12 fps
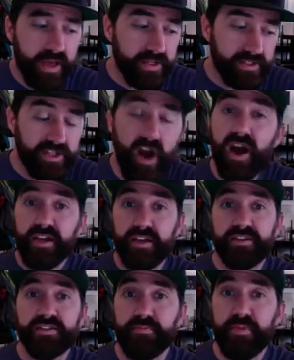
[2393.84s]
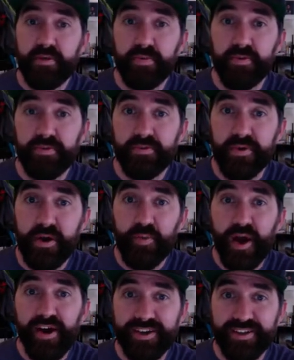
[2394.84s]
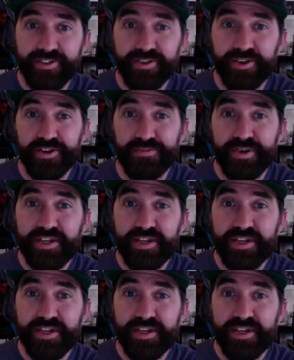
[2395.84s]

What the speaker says: talking to people about it is good,